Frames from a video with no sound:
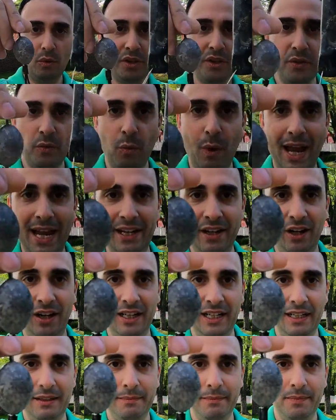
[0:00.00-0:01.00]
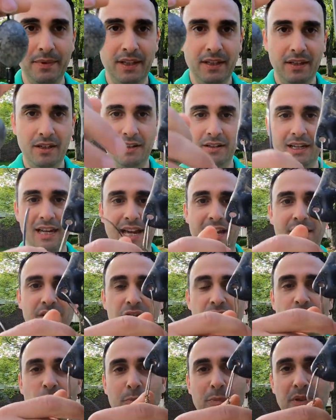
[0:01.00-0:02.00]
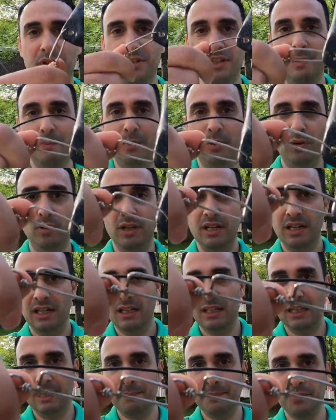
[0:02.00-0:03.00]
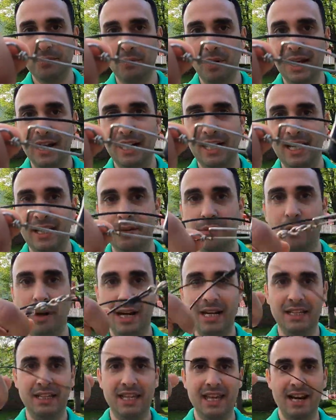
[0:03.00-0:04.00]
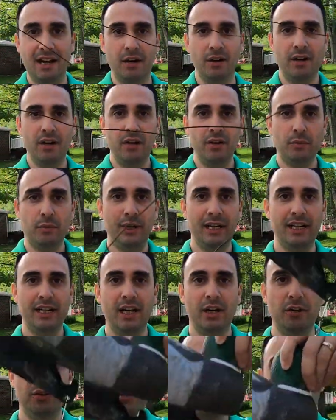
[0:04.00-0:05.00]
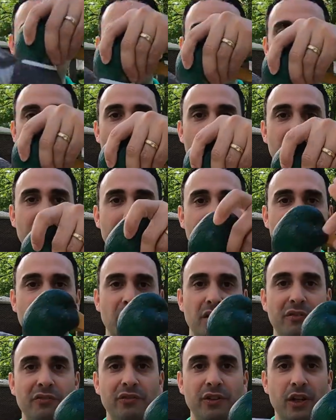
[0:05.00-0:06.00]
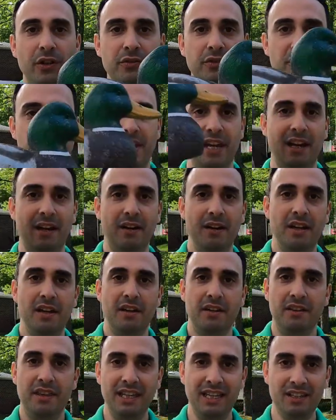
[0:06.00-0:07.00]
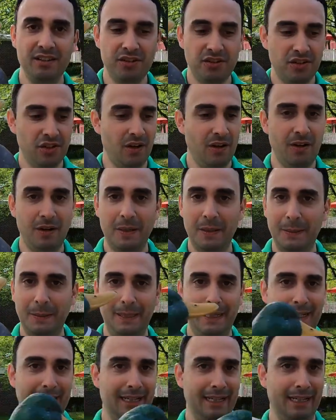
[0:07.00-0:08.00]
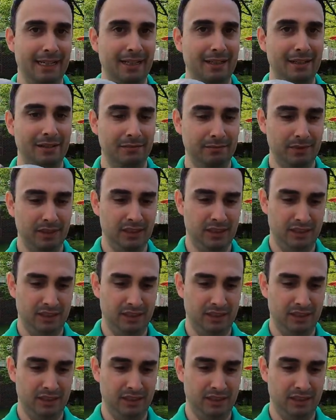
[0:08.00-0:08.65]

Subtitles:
with a weight on it. Okay, super simple. Clips right in right there. Rig goes to the bottom, floats there. These are